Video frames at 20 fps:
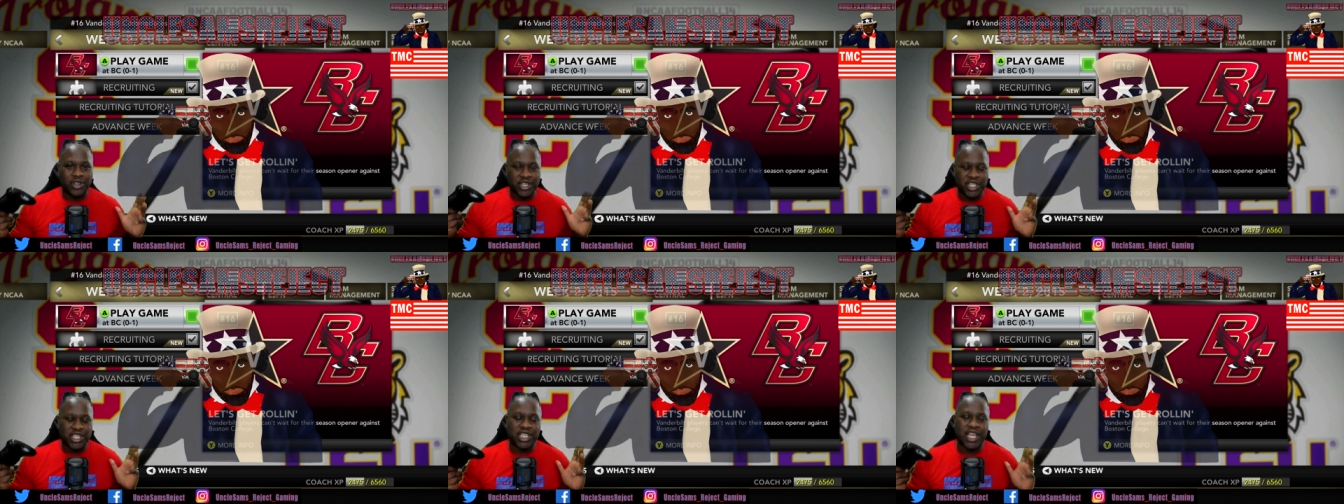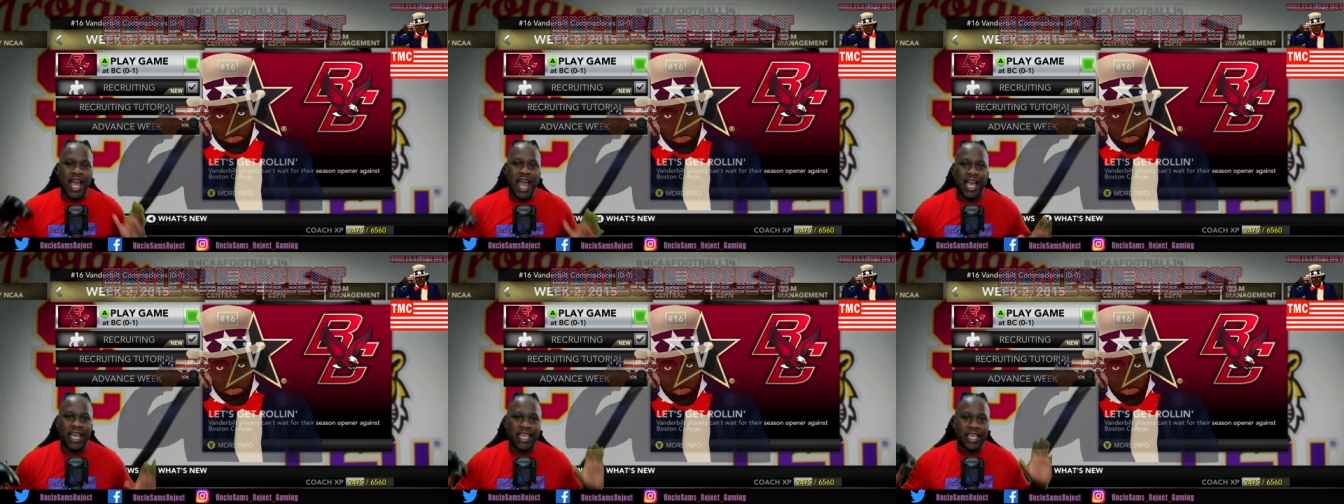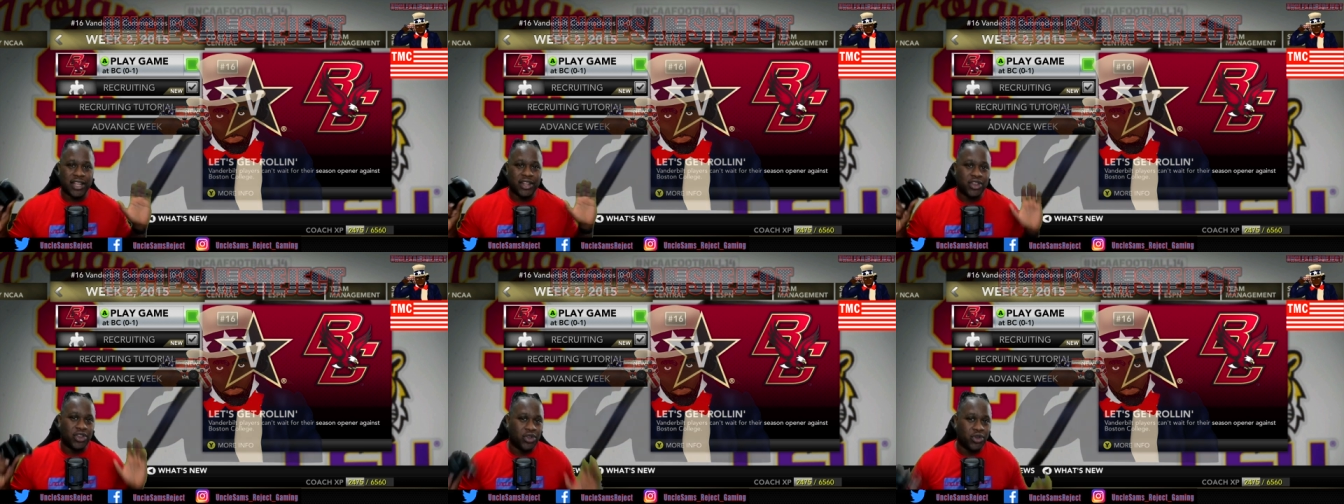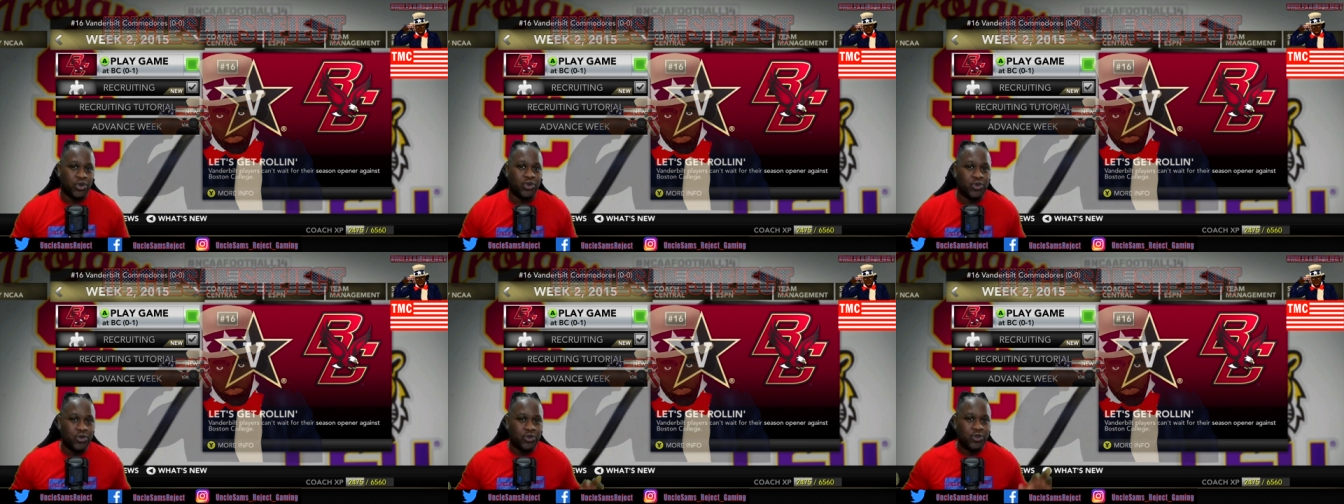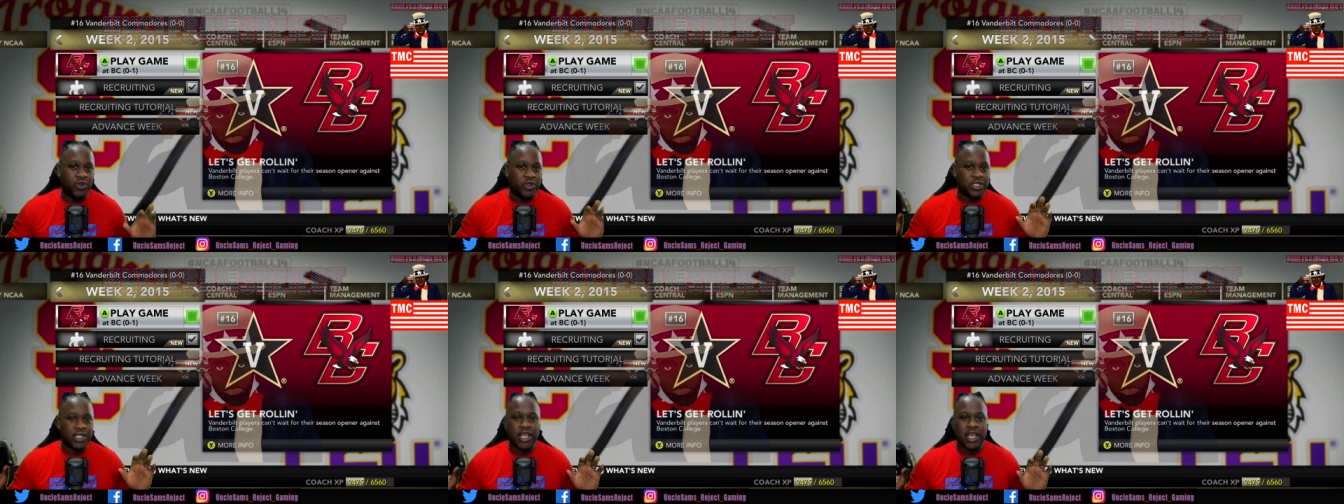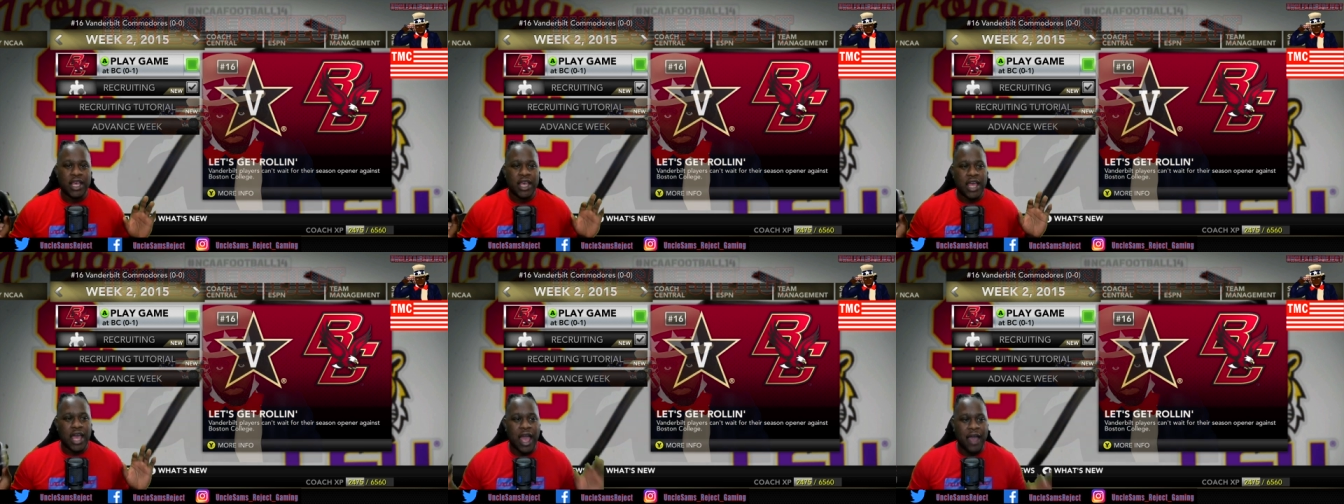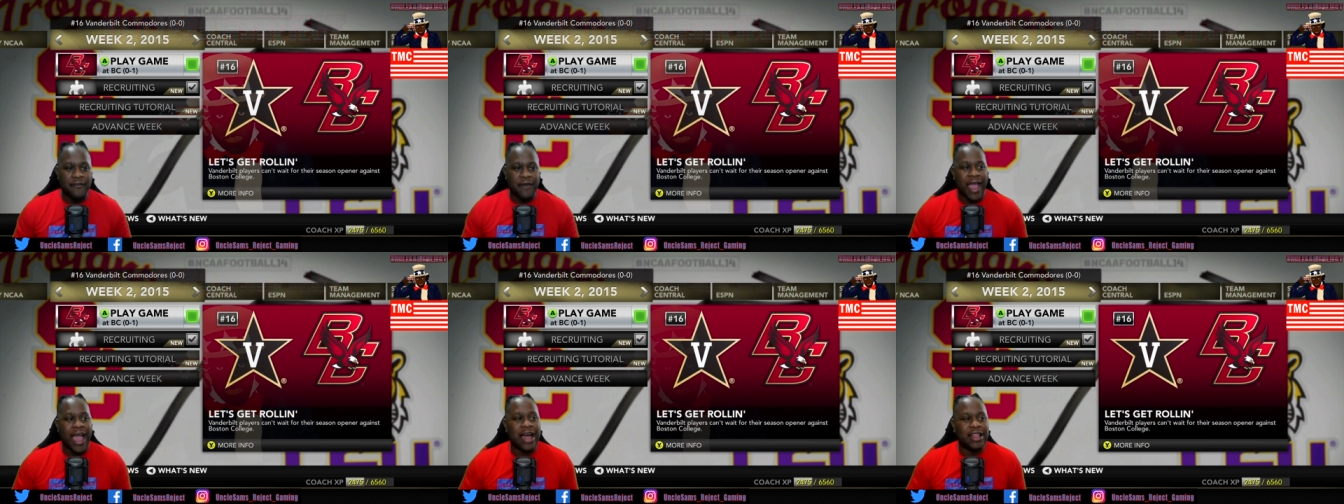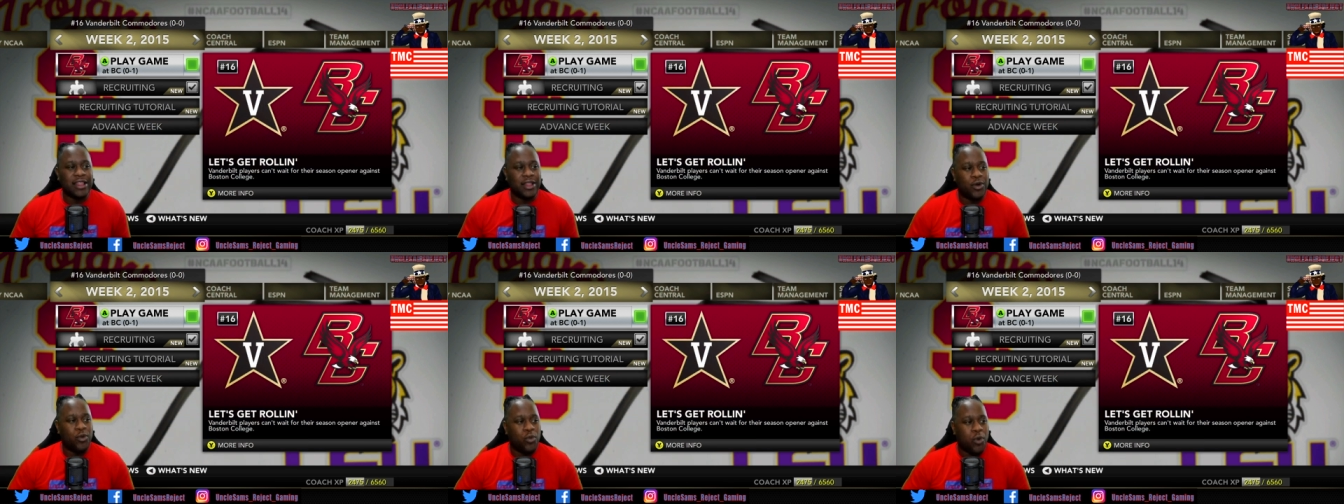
the shocking news of Allan